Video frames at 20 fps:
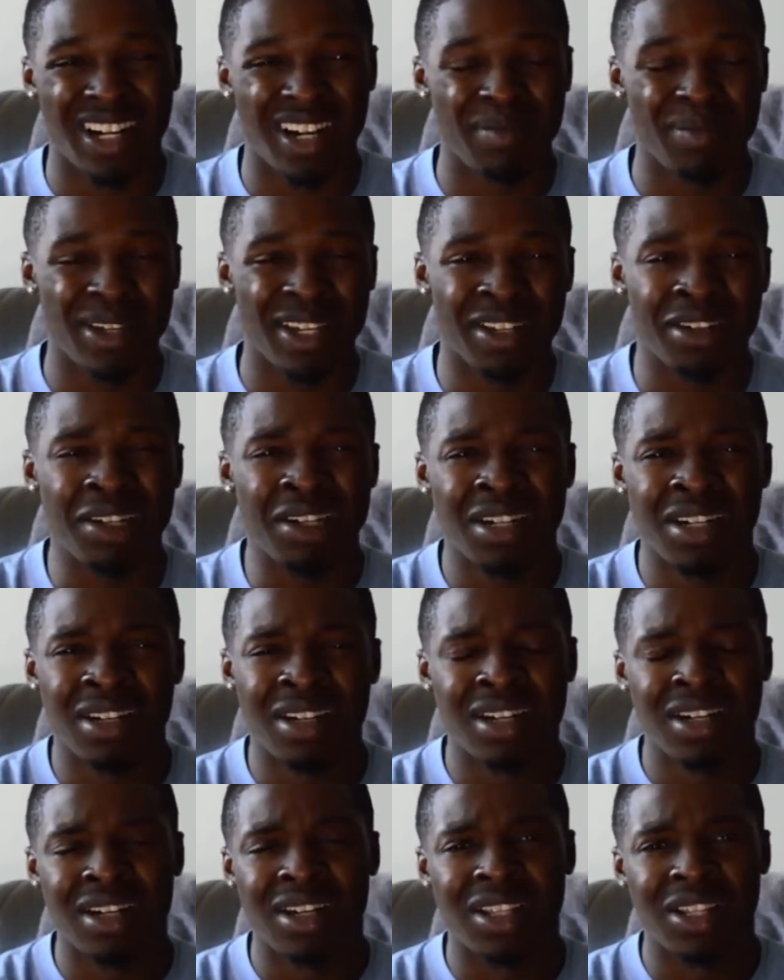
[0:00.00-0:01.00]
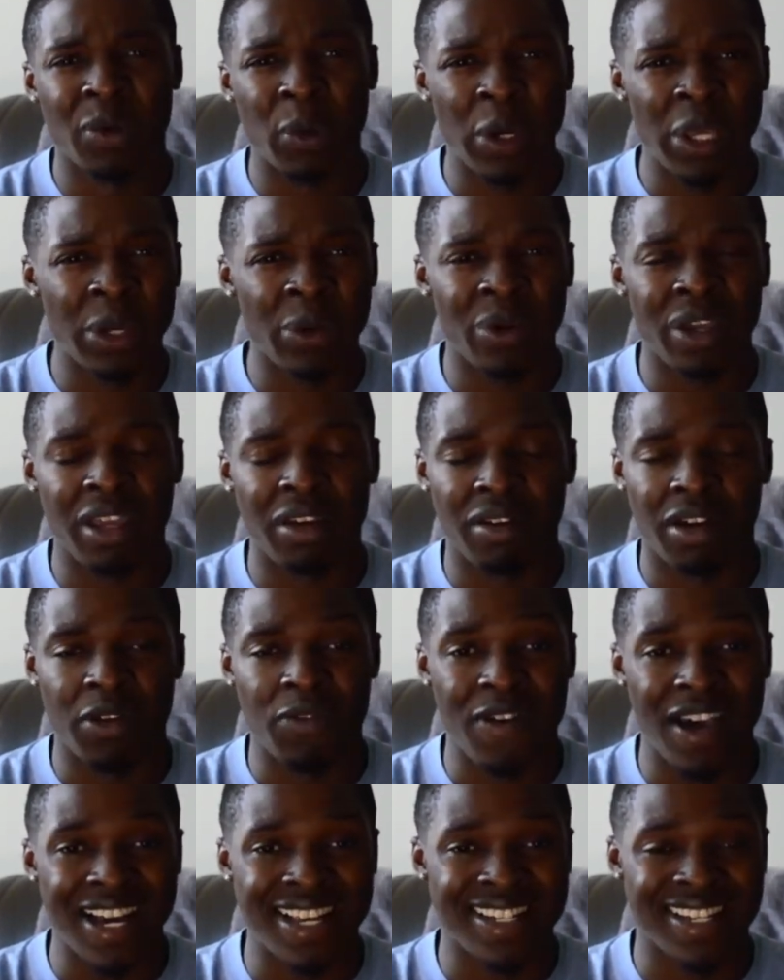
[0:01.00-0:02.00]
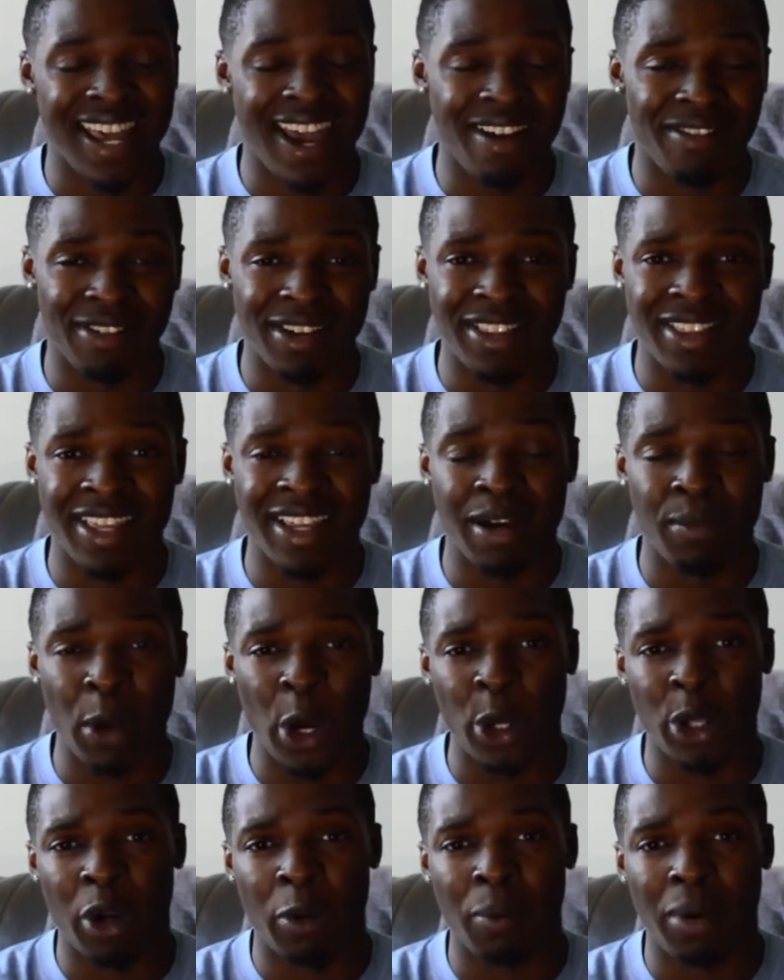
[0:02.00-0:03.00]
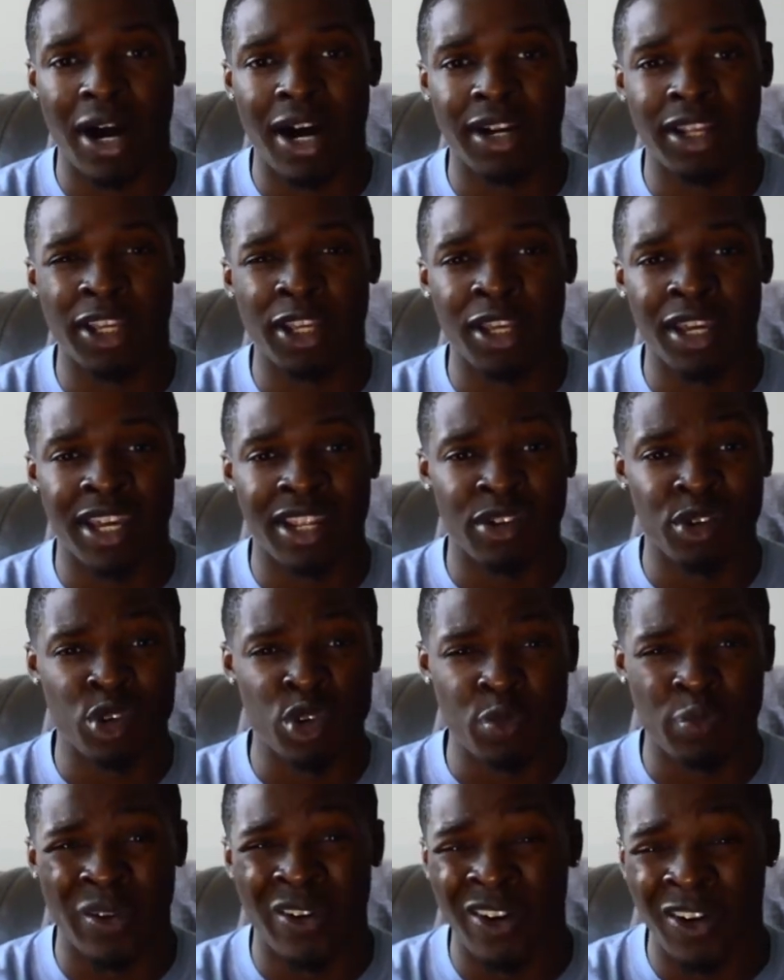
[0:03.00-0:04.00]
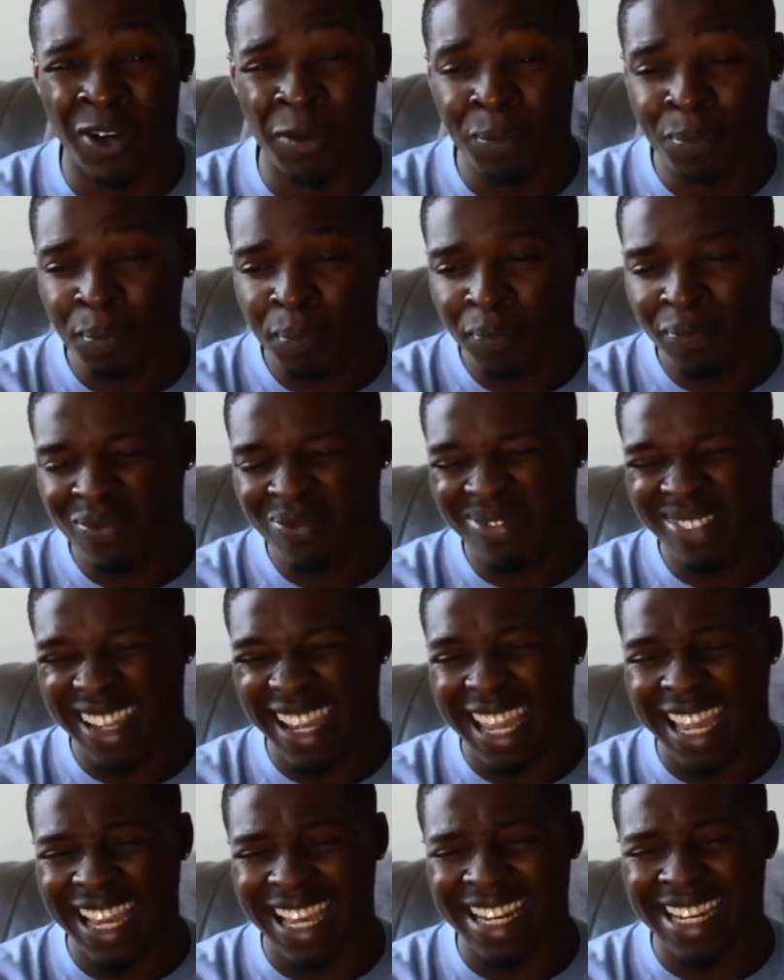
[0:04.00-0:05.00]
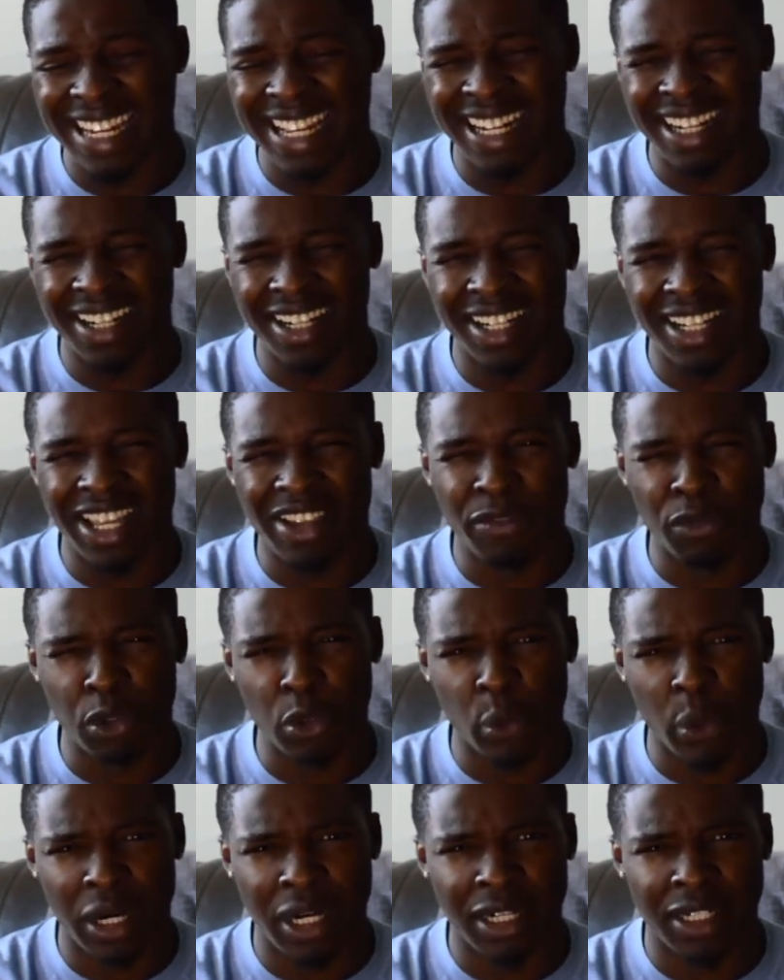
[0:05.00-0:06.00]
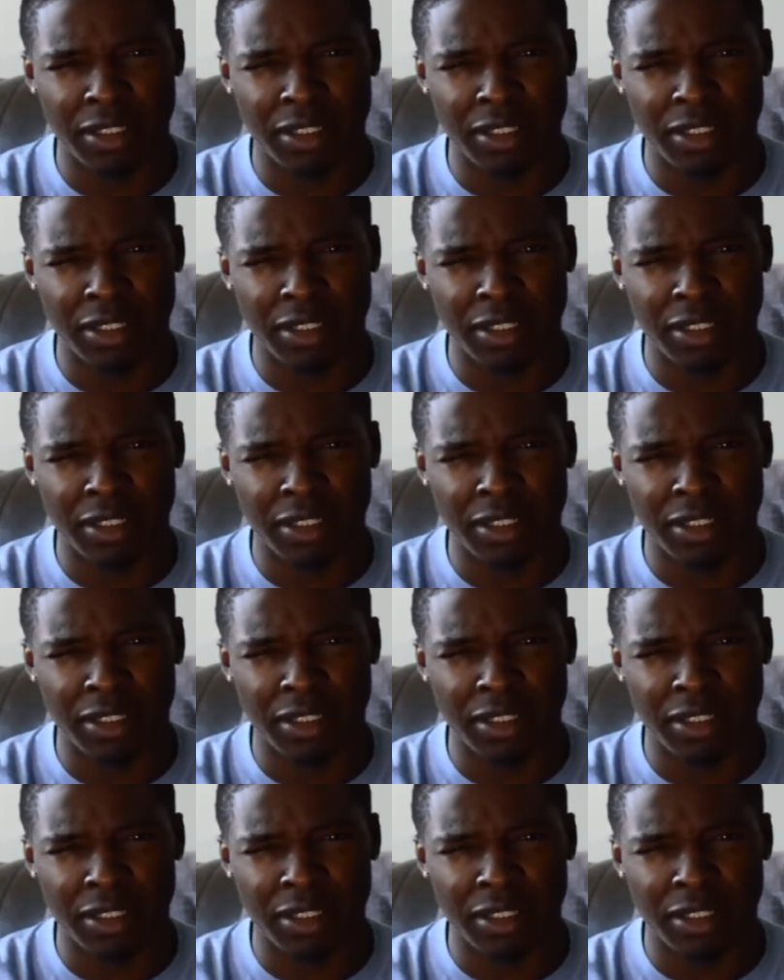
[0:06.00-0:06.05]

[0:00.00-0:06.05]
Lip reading: I mean, the way you eat affects everything about your body and your spirit. And if you